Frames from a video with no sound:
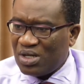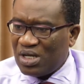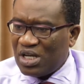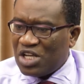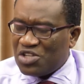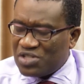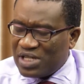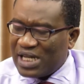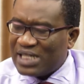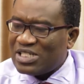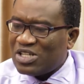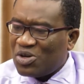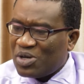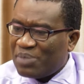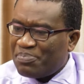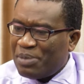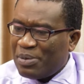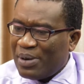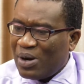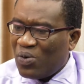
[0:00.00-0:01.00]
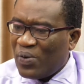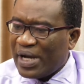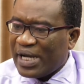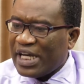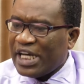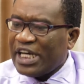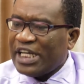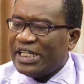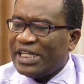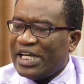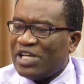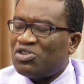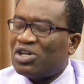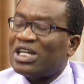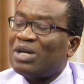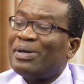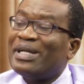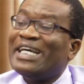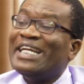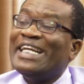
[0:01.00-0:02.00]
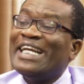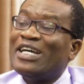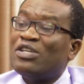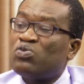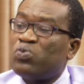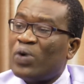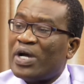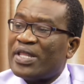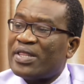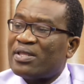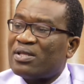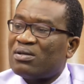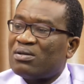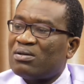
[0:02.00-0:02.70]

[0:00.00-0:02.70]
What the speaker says: So that's the paperwork. They talked about the net worth.